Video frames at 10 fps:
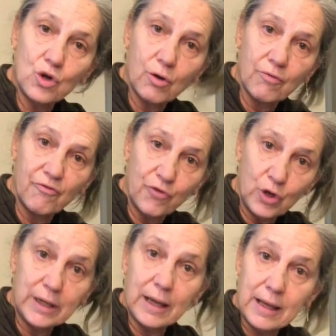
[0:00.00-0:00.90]
your
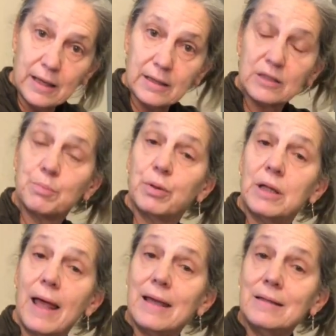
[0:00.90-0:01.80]
foot is
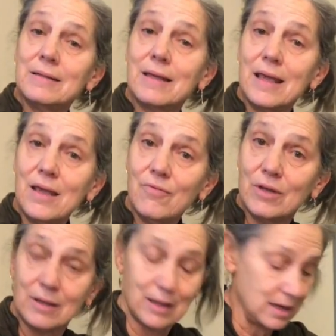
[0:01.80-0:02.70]
placed
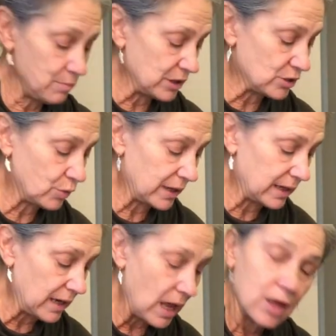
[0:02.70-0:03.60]
evenly
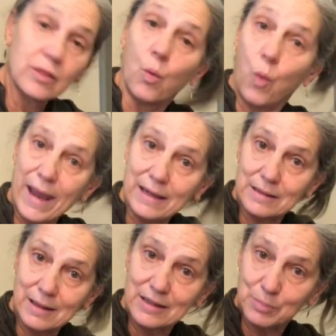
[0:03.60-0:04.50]
between, the
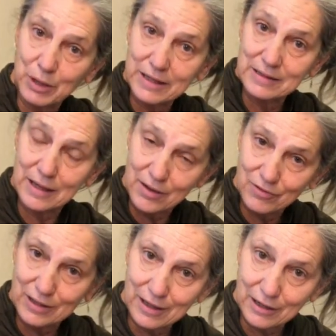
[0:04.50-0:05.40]
weight is placed
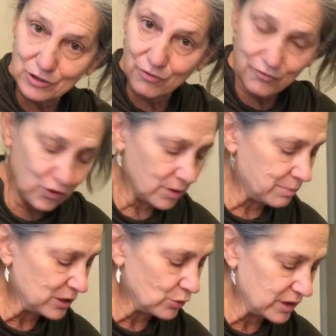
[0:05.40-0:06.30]
evenly on your foot
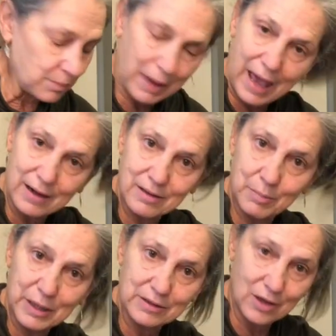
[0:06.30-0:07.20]
between the pad of the
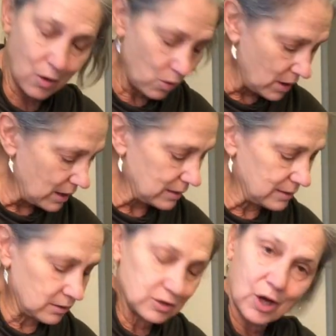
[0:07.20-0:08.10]
big toe,
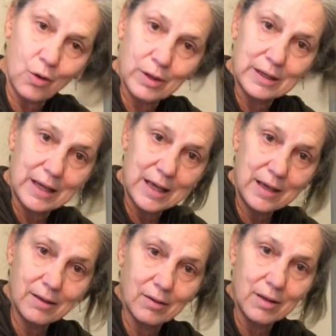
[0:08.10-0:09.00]
little toe, and
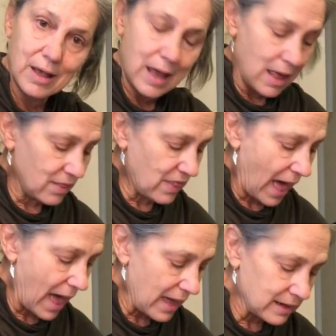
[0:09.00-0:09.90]
heel,
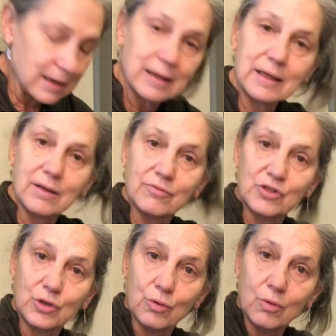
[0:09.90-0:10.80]
that
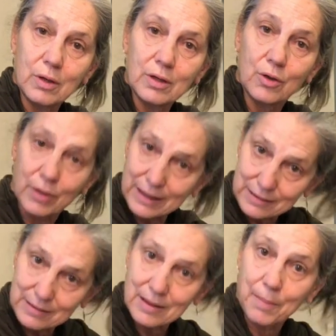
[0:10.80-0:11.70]
gives you your
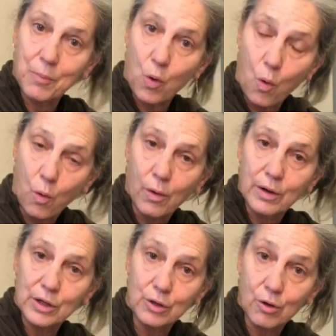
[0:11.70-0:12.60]
instep or
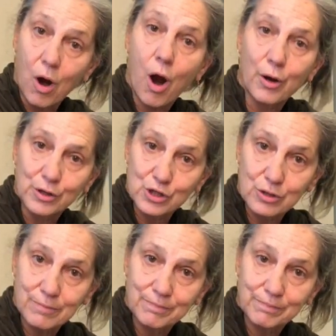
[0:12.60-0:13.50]
your arch.